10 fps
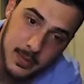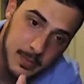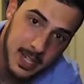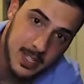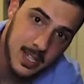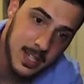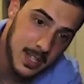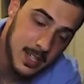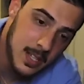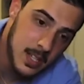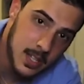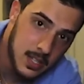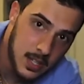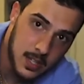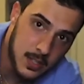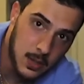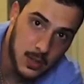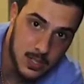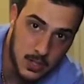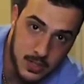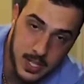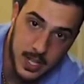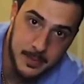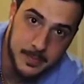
make it tight, and hold as long as you can.